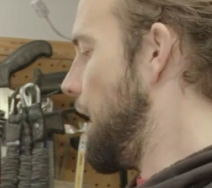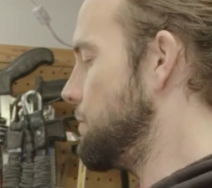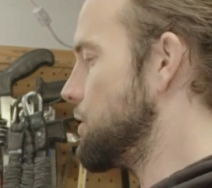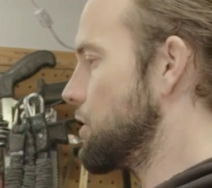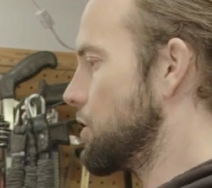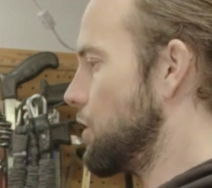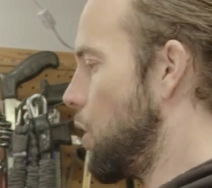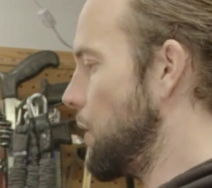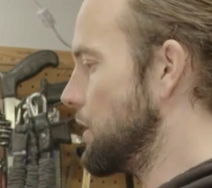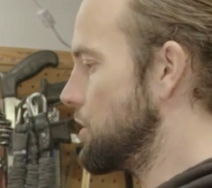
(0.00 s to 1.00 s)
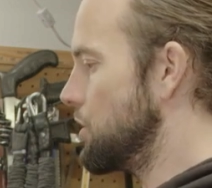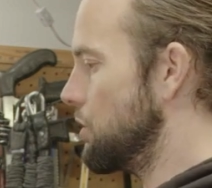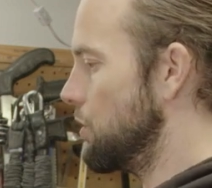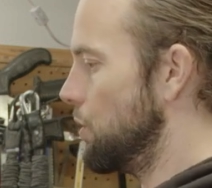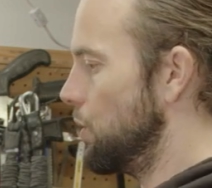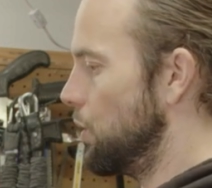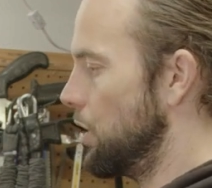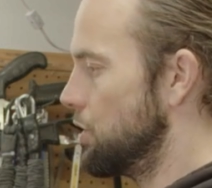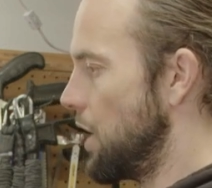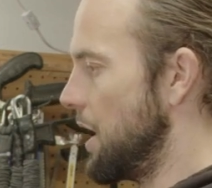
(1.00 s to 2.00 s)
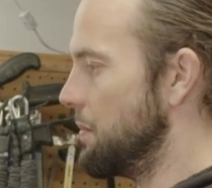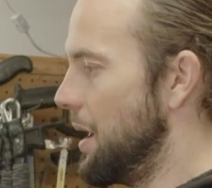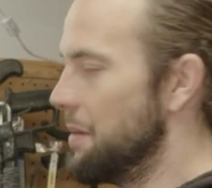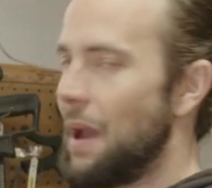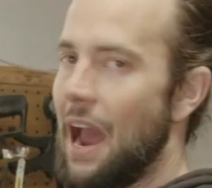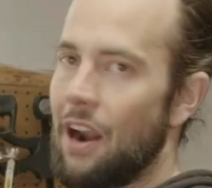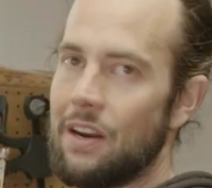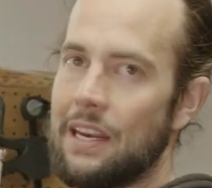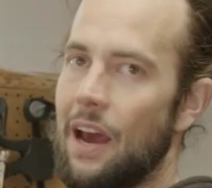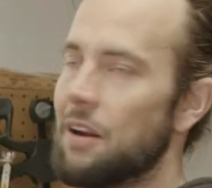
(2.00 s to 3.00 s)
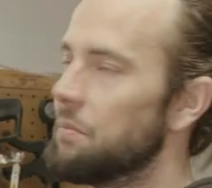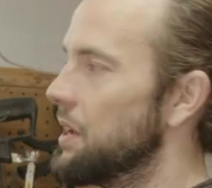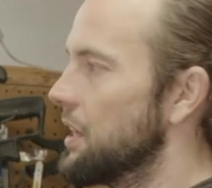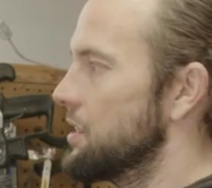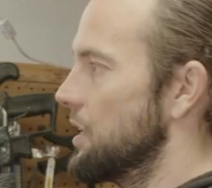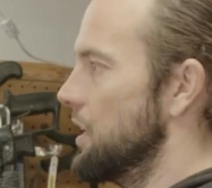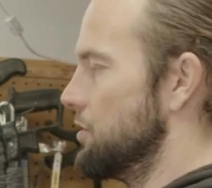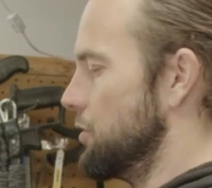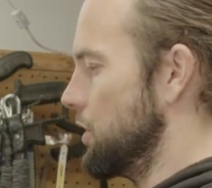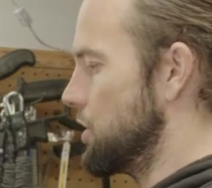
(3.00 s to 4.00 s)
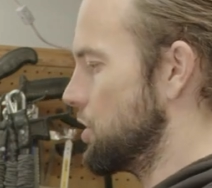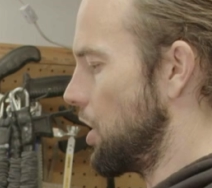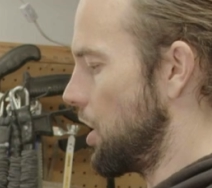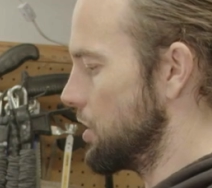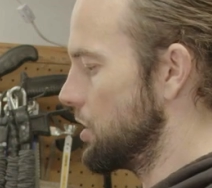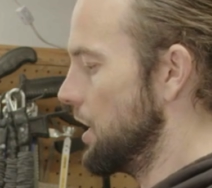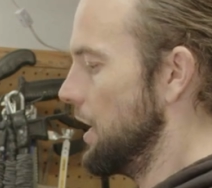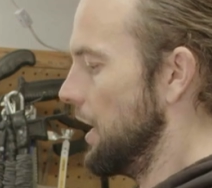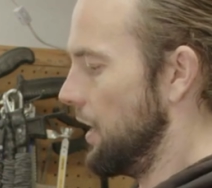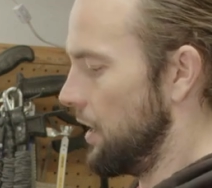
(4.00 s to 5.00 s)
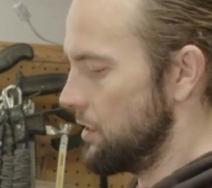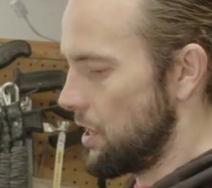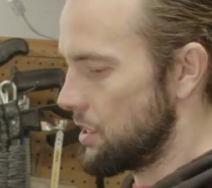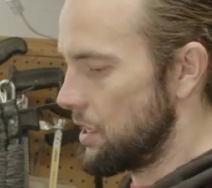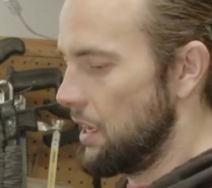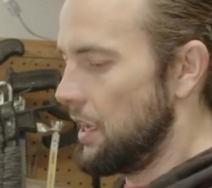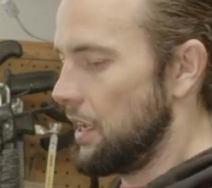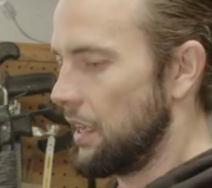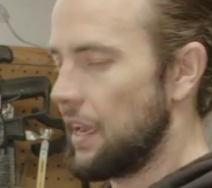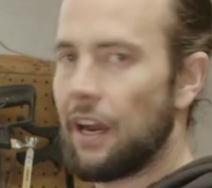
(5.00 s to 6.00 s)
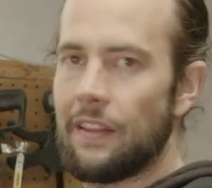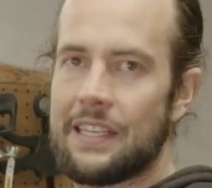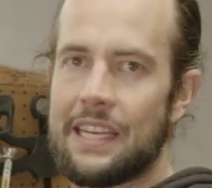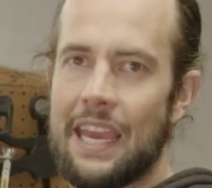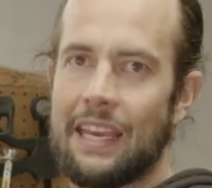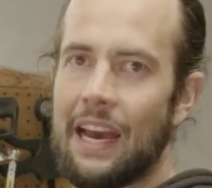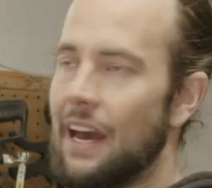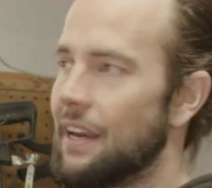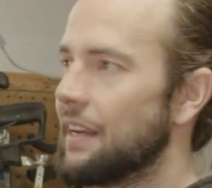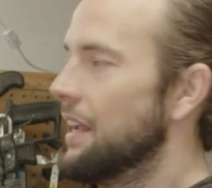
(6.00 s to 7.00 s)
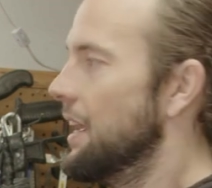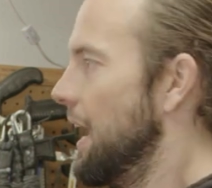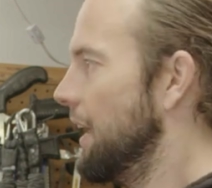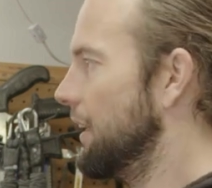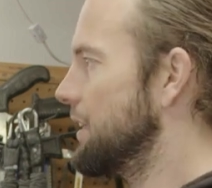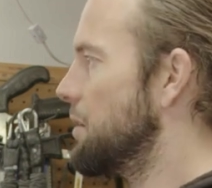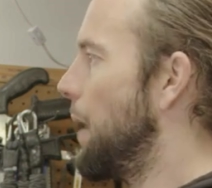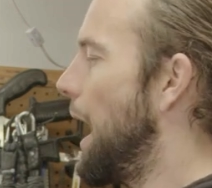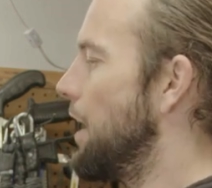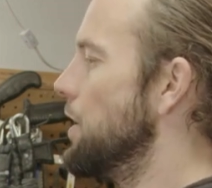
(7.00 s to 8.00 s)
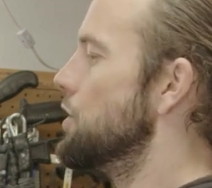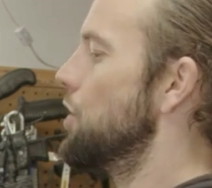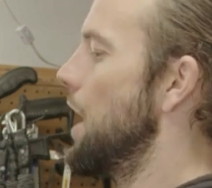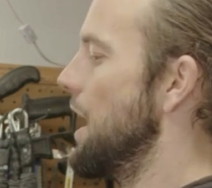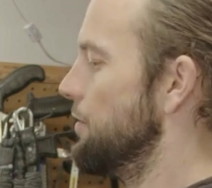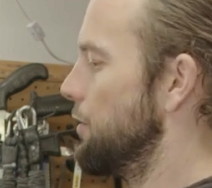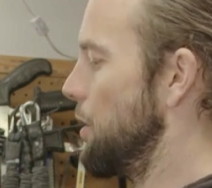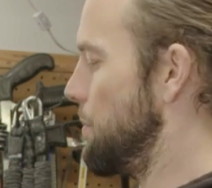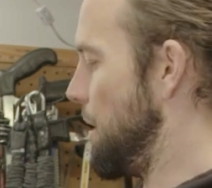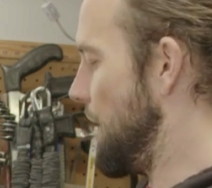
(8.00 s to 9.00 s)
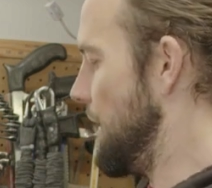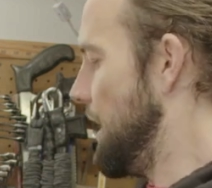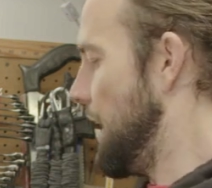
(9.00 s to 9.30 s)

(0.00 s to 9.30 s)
I'm just going to drain my battery down a bit because it is fully charged, and I'll just kick on this heat gun and let the battery drain for a bit.